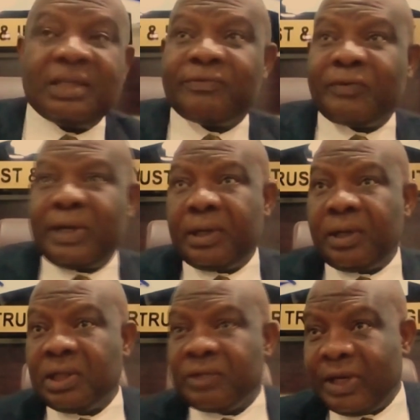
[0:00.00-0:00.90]
is
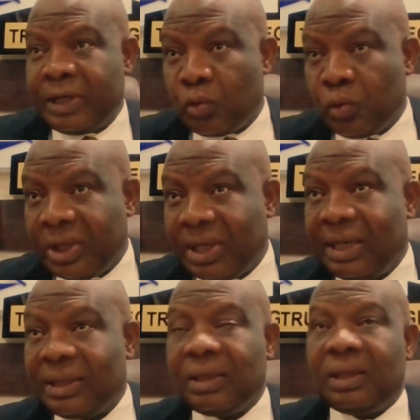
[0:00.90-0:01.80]
very
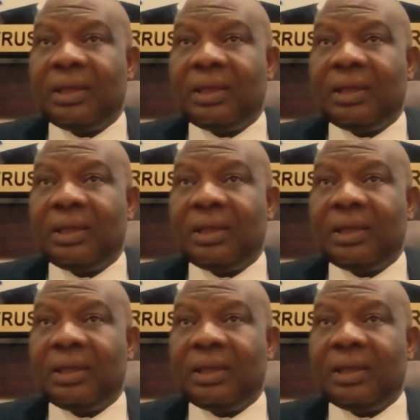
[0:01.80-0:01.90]
cordial.